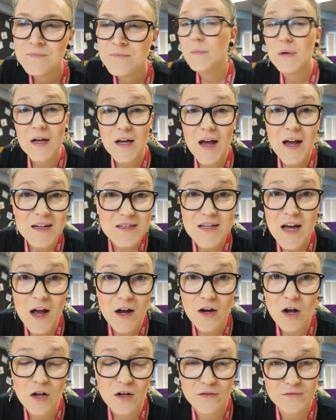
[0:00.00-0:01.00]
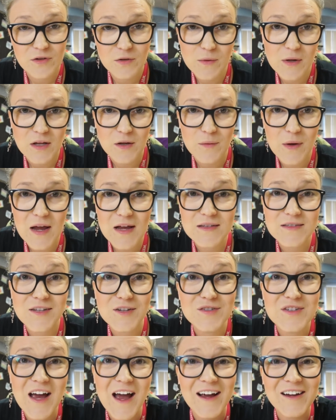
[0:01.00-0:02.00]
But I tag all of you anyway,
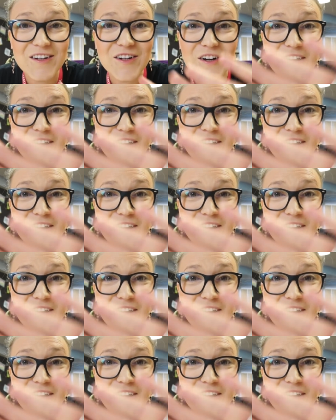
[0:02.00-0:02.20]
so tag